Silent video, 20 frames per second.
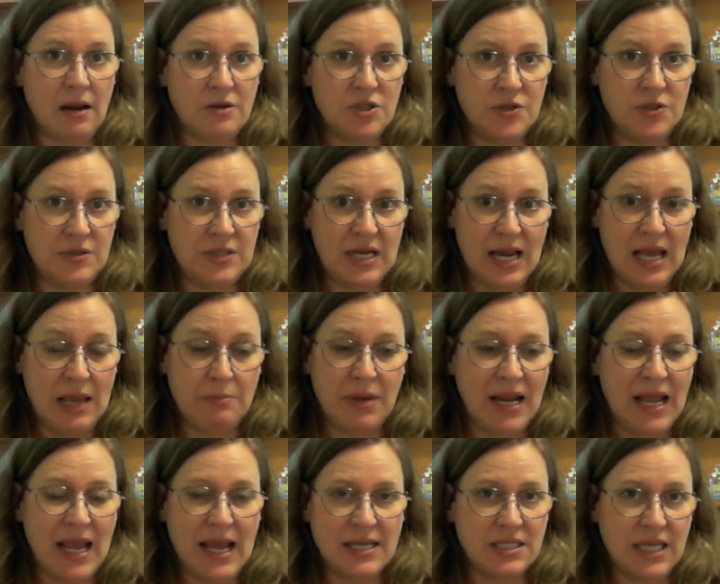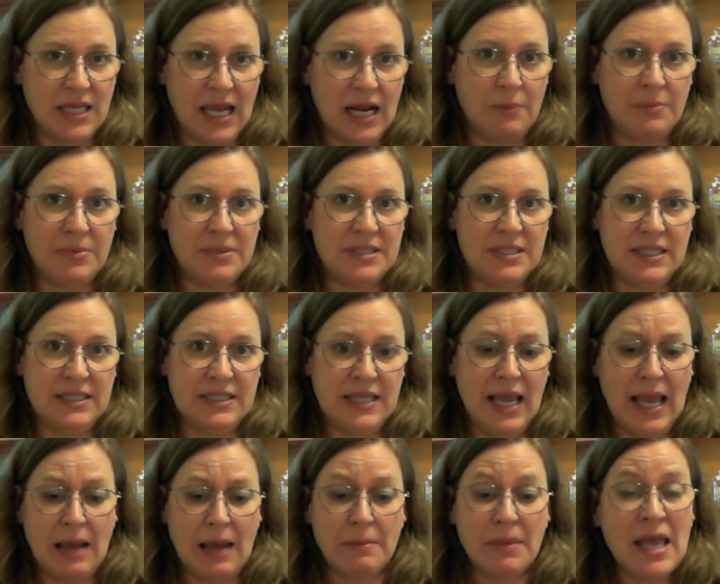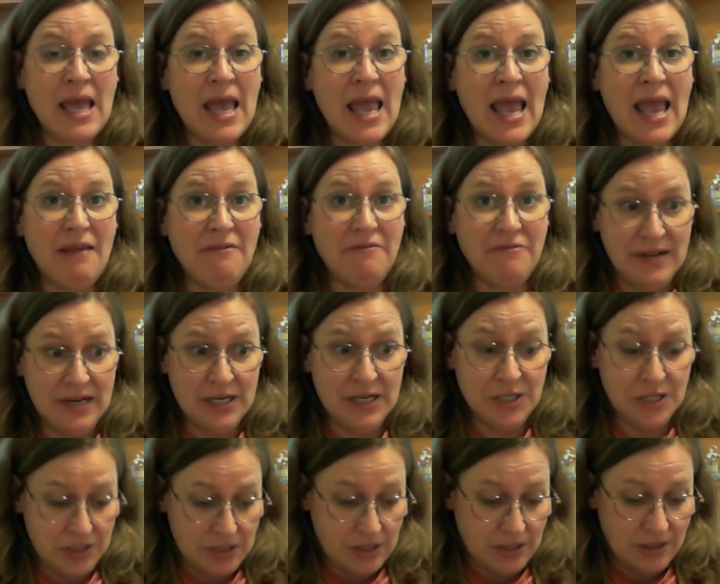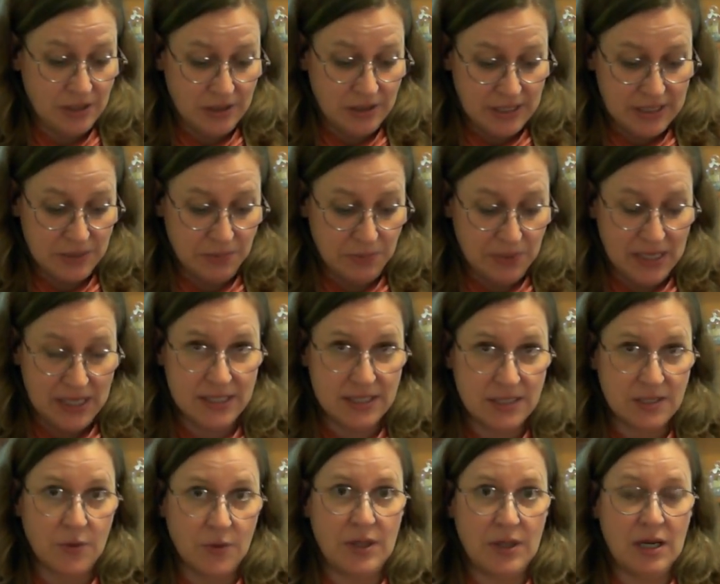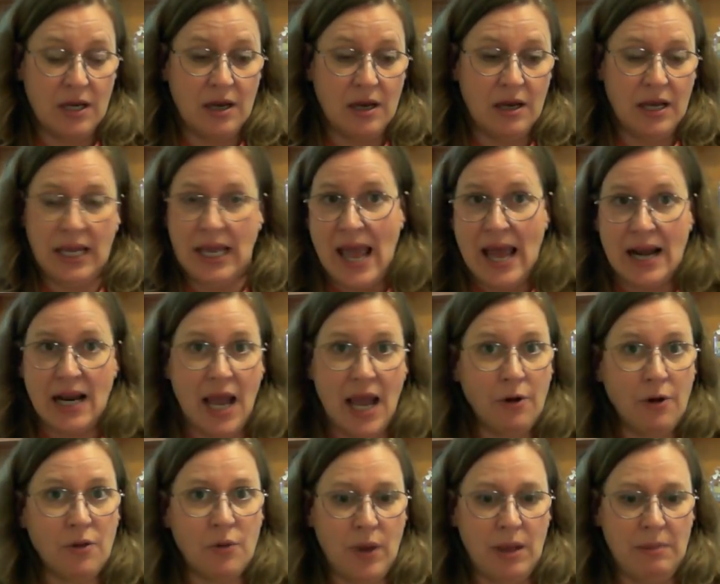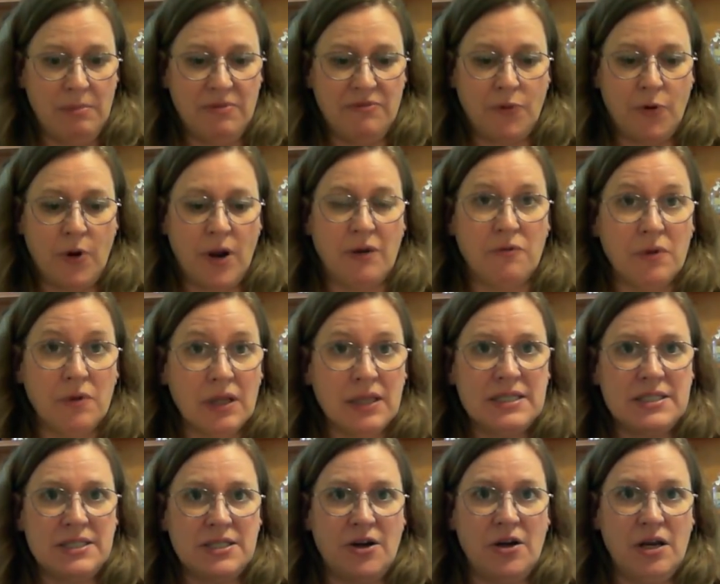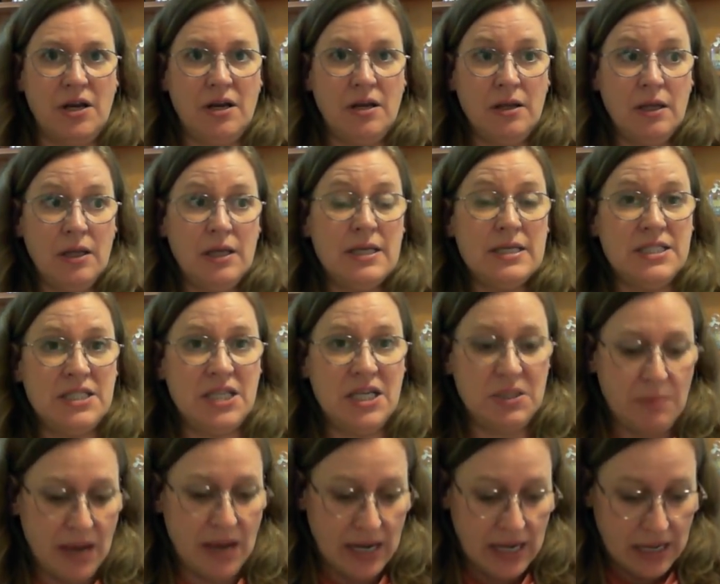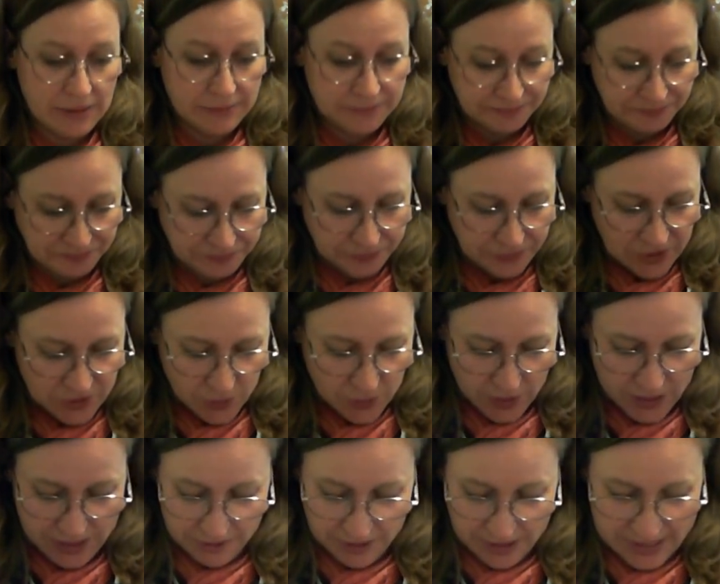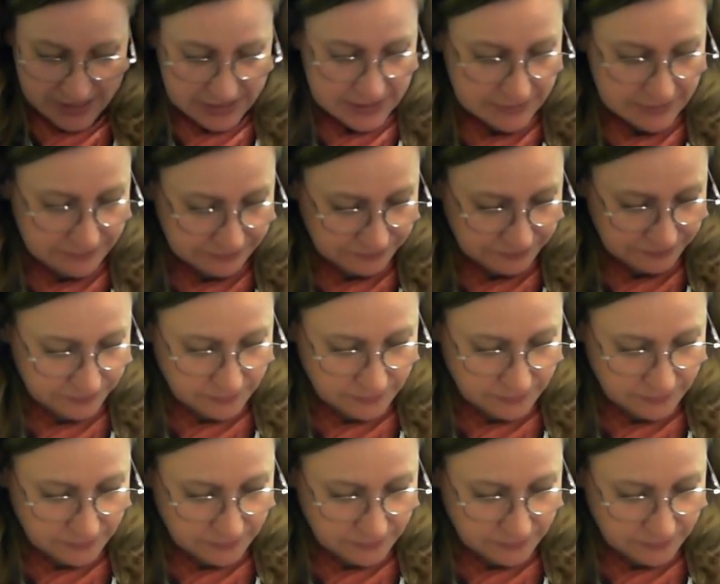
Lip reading: Tuesday night, but I had to get up at 6 a.m. and finish this piece so that I had it out of the way before I really started Stitch Mania. So here it is.